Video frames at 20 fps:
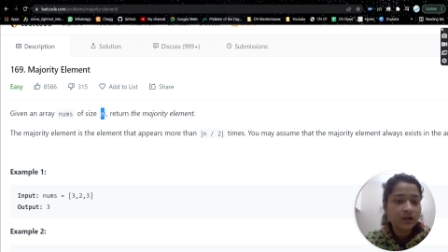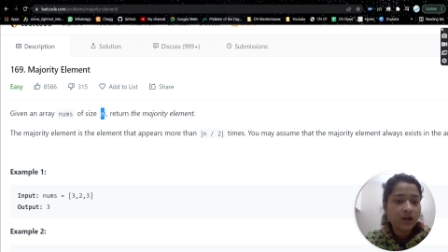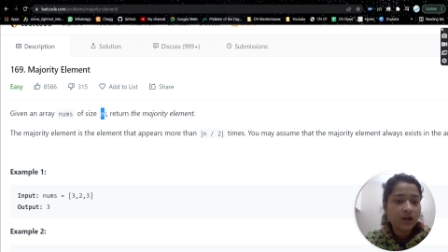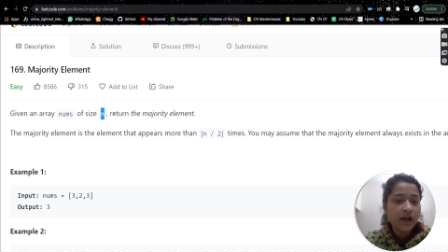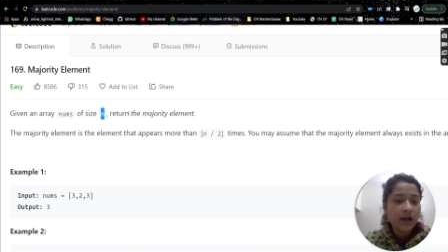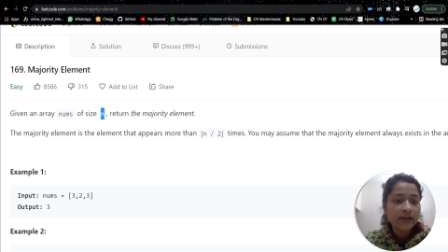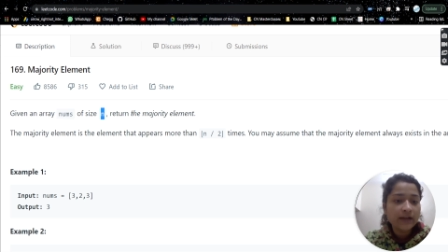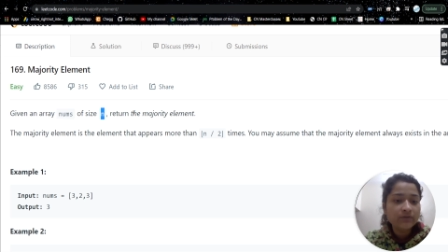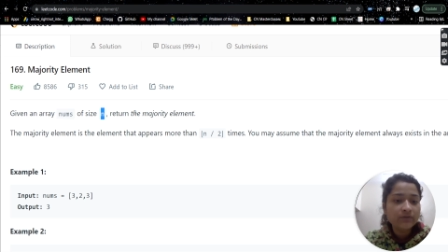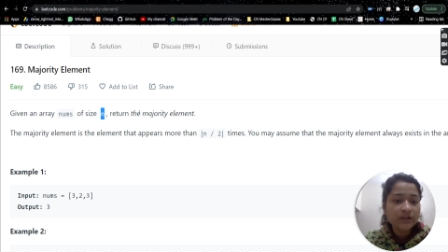
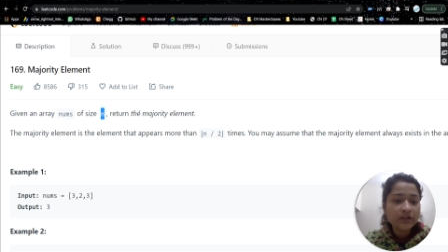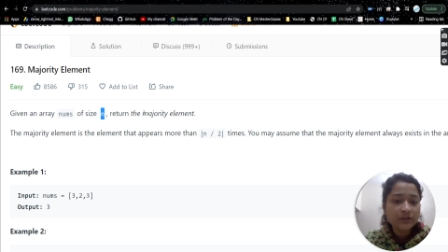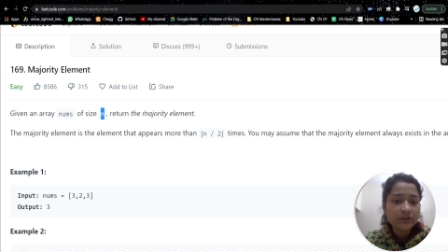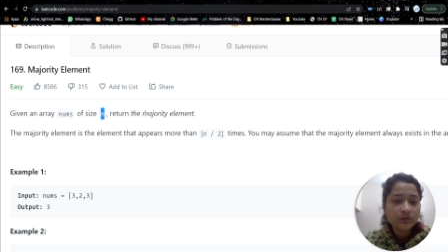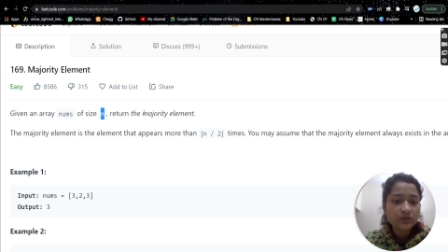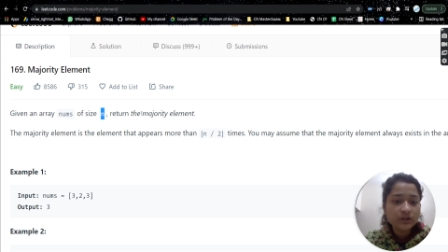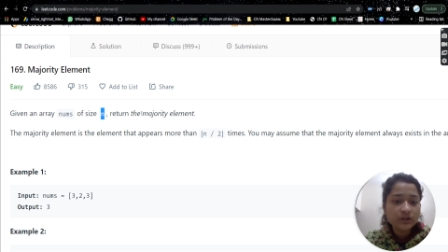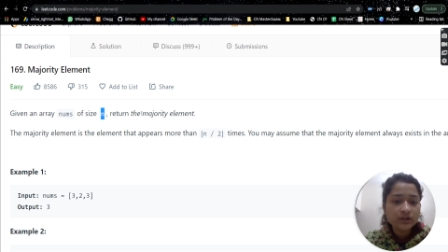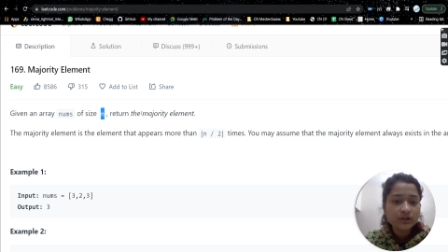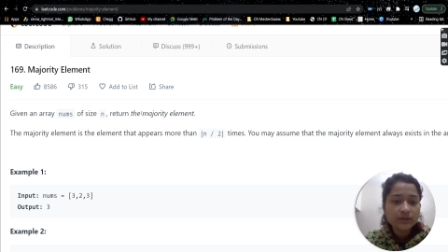and we need to
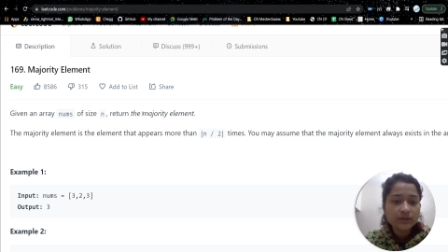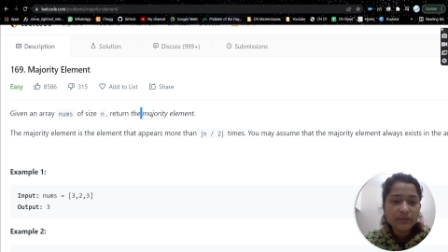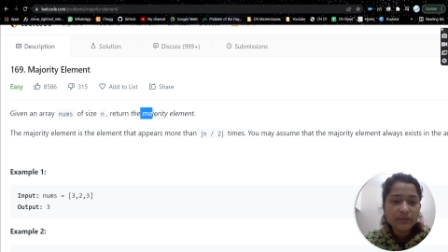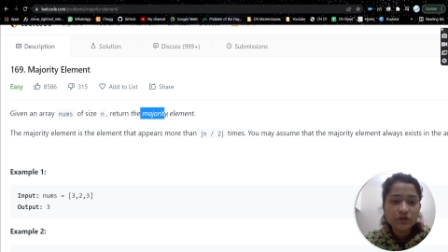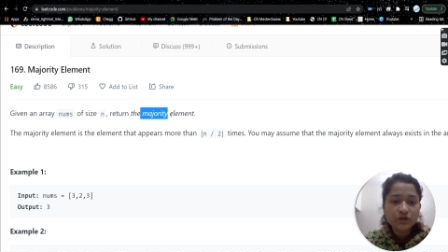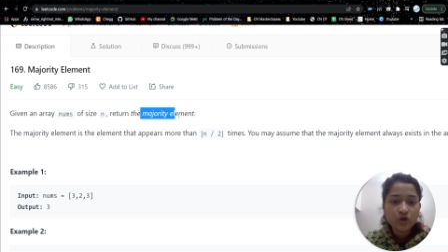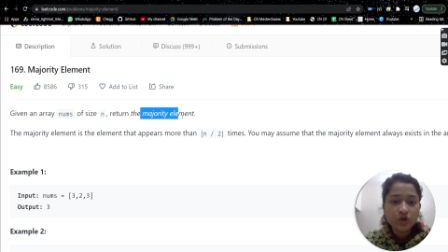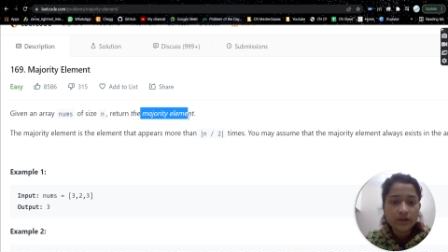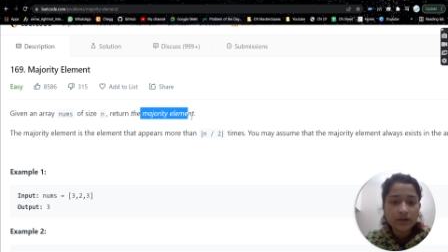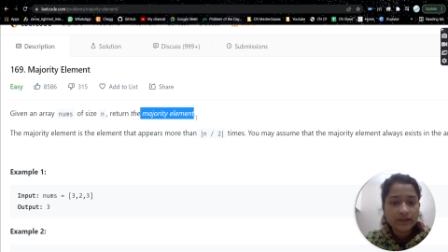return the
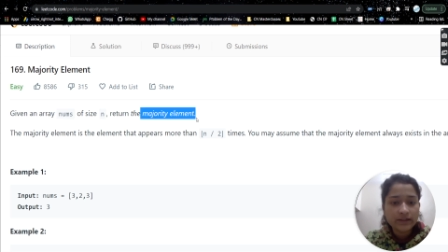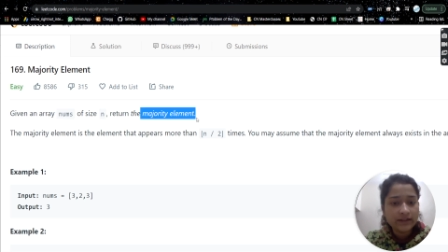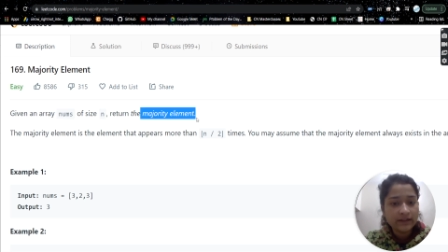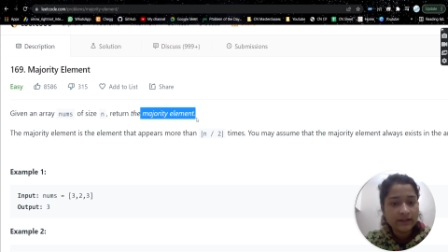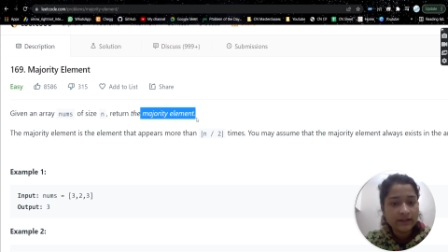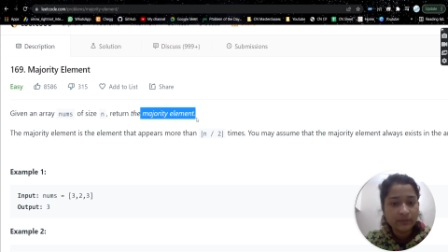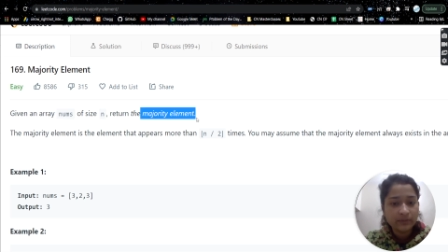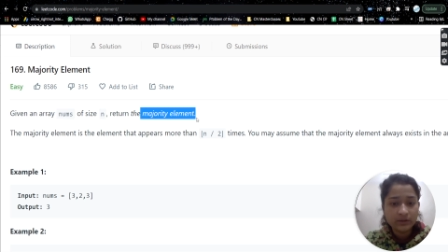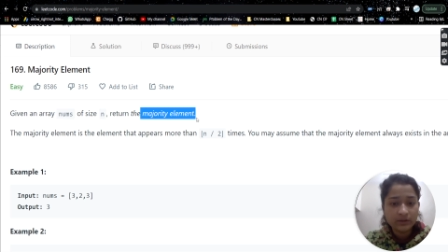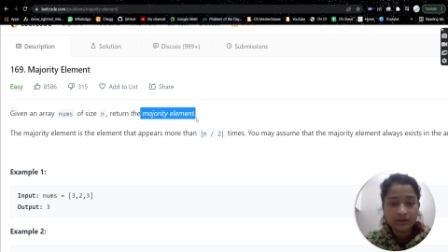majority element.